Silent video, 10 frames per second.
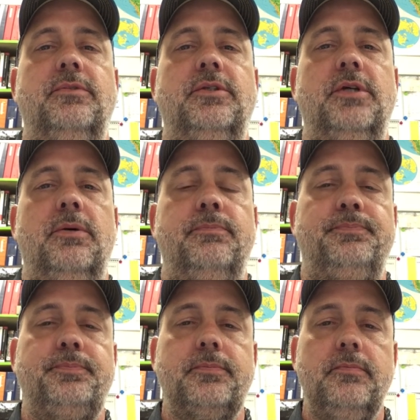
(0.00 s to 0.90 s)
So
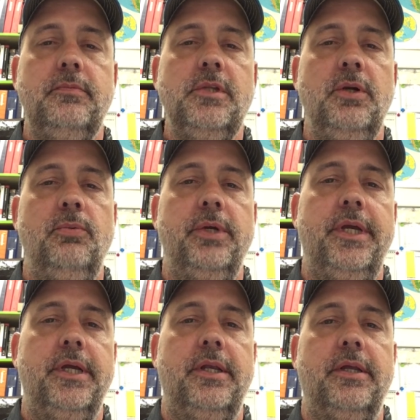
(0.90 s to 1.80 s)
we
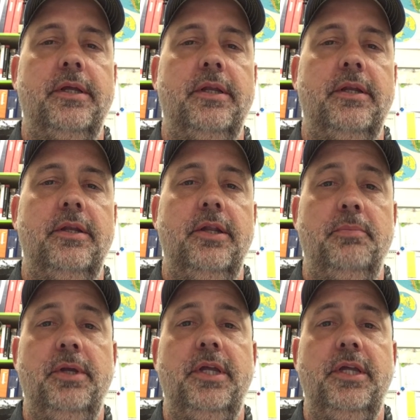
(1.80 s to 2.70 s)
get
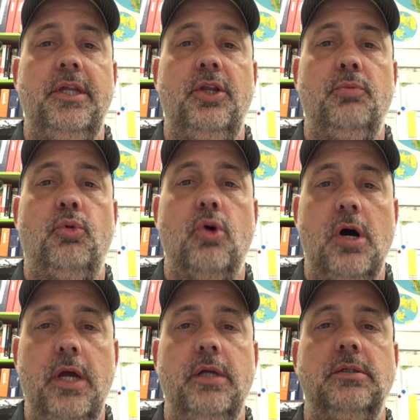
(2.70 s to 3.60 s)
W.E. Du Bois.